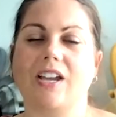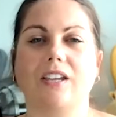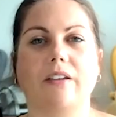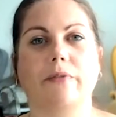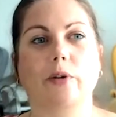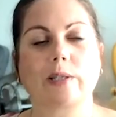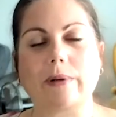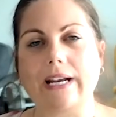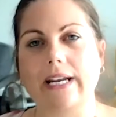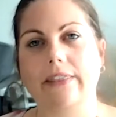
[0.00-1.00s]
Thank you for
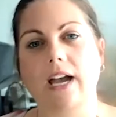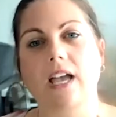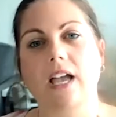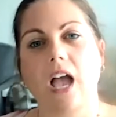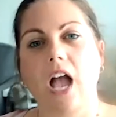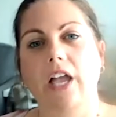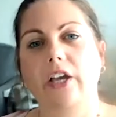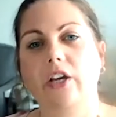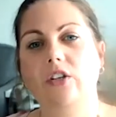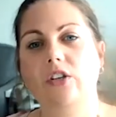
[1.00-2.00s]
explaining that.
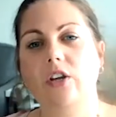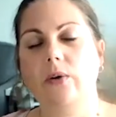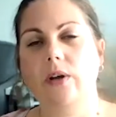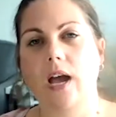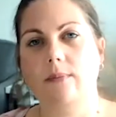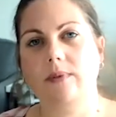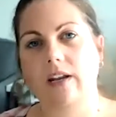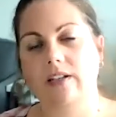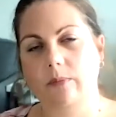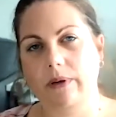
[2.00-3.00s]
Couldn't you tell
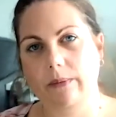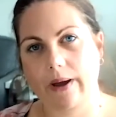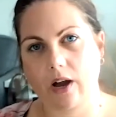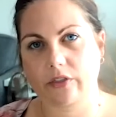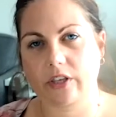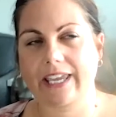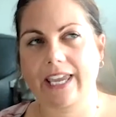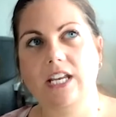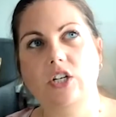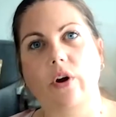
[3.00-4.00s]
us a bit about the
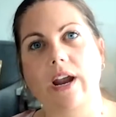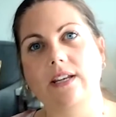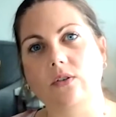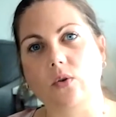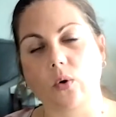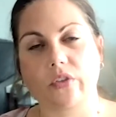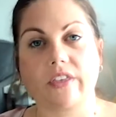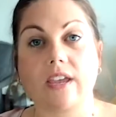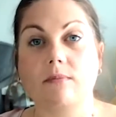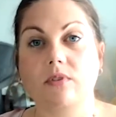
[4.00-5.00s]
key trends or
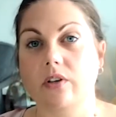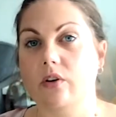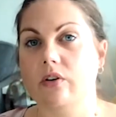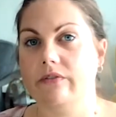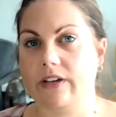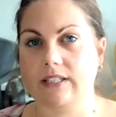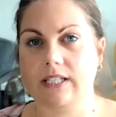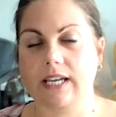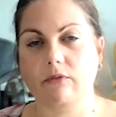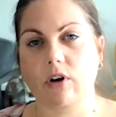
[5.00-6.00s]
themes that you're
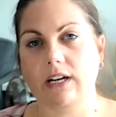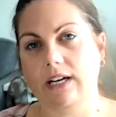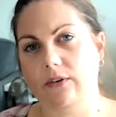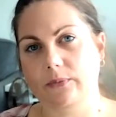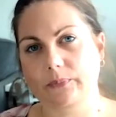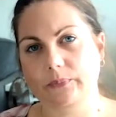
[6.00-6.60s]
investing in right now?